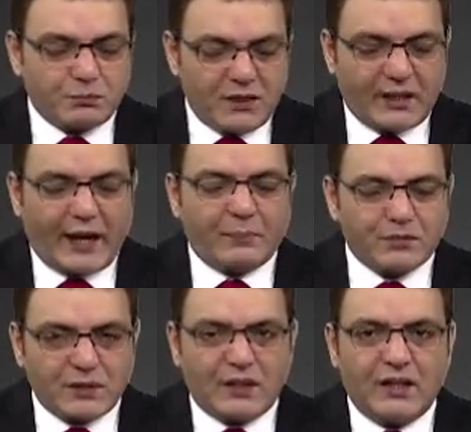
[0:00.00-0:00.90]
Mid
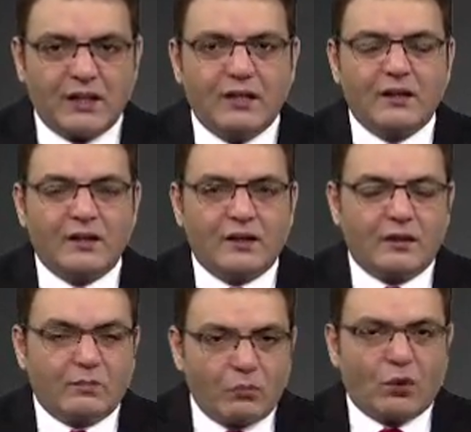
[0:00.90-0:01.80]
caps need
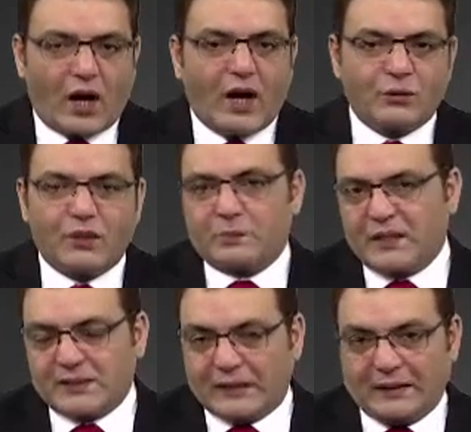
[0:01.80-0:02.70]
more hard work
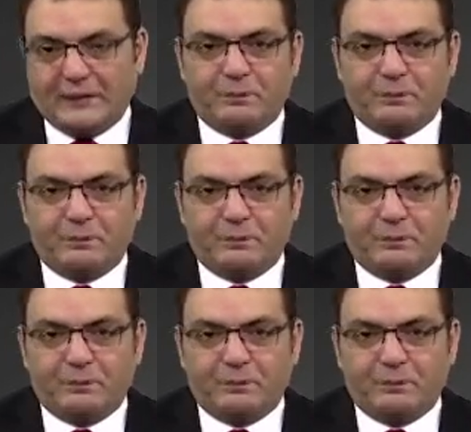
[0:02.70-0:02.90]
basically.